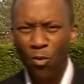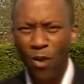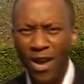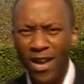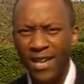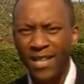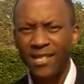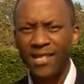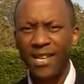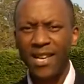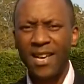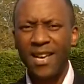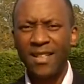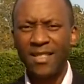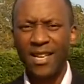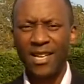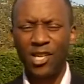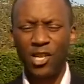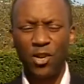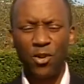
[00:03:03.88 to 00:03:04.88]
ways
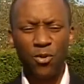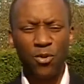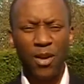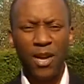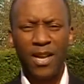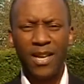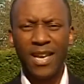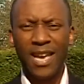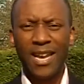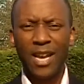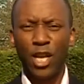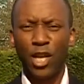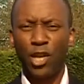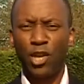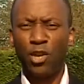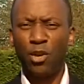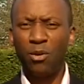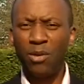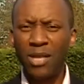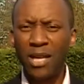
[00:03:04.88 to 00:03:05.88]
that you can
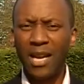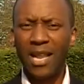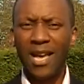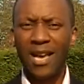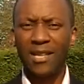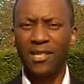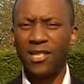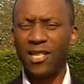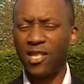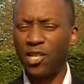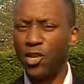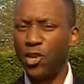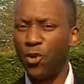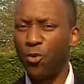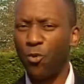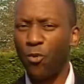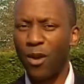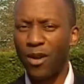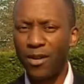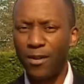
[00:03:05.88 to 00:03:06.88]
utilize this
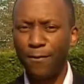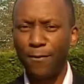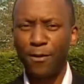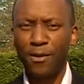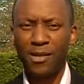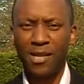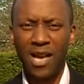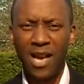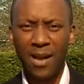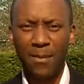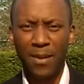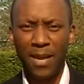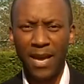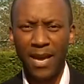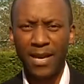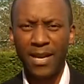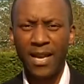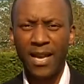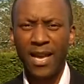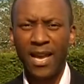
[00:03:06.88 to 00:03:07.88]
new wonderful
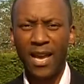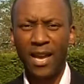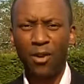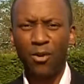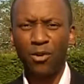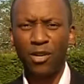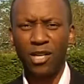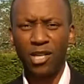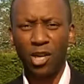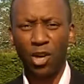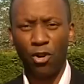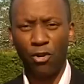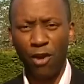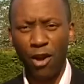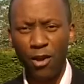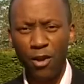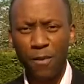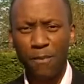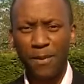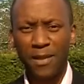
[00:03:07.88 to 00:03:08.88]
timeline in order to
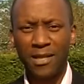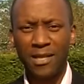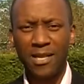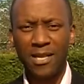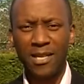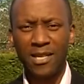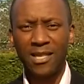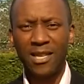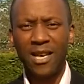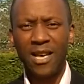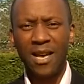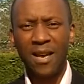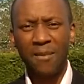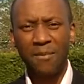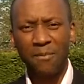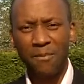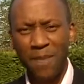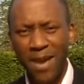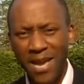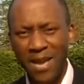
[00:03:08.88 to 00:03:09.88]
grow your business,
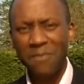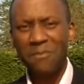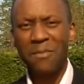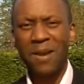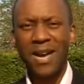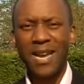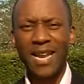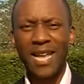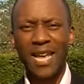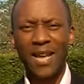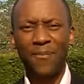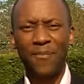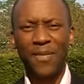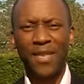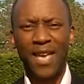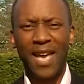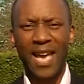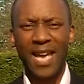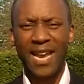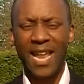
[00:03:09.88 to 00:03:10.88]
make money,
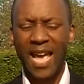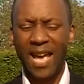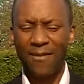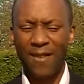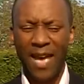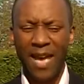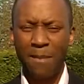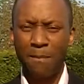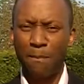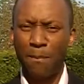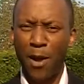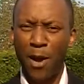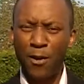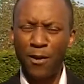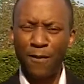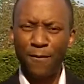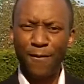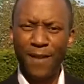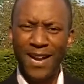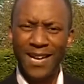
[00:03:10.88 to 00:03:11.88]
and have a
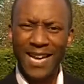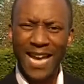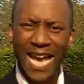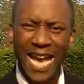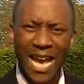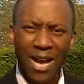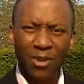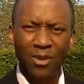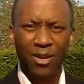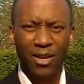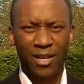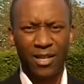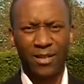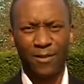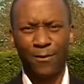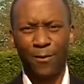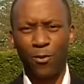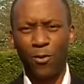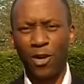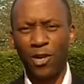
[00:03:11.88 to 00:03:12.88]
bona fide
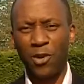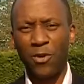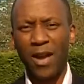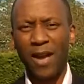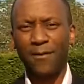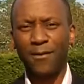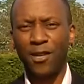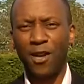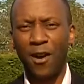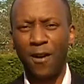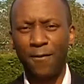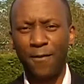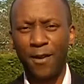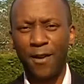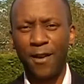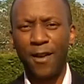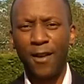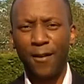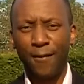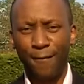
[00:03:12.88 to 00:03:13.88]
outlet for what you have to
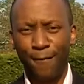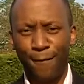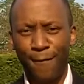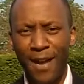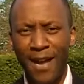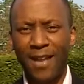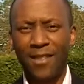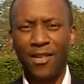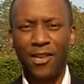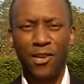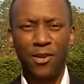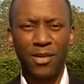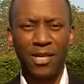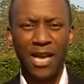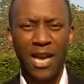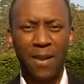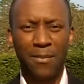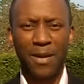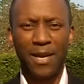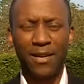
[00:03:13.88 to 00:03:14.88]
offer via the new
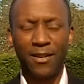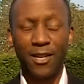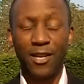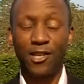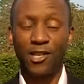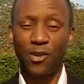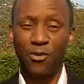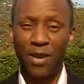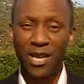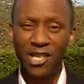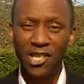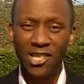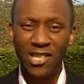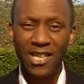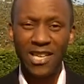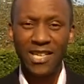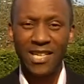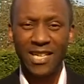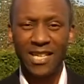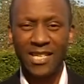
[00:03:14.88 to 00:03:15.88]
timeline. So
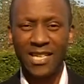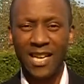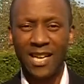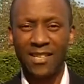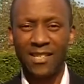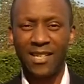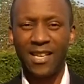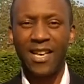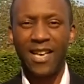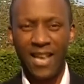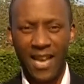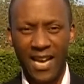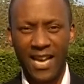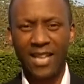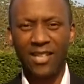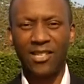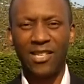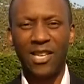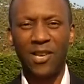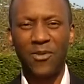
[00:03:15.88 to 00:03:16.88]
register your details,
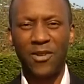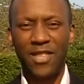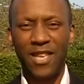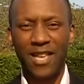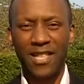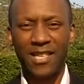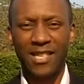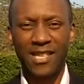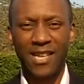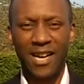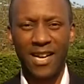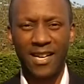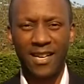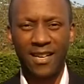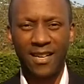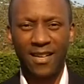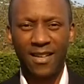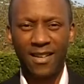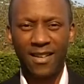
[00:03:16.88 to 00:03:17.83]
and I'll see you on the other side.